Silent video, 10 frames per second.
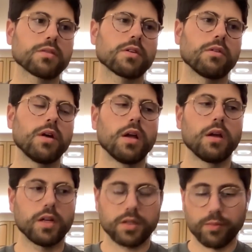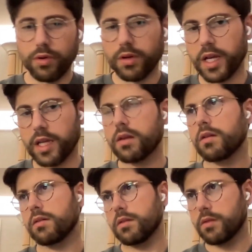So it's important, like
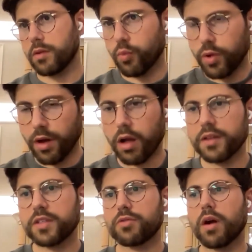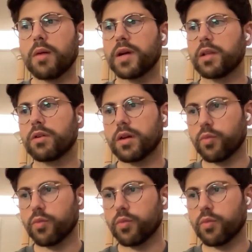with all this drama, look,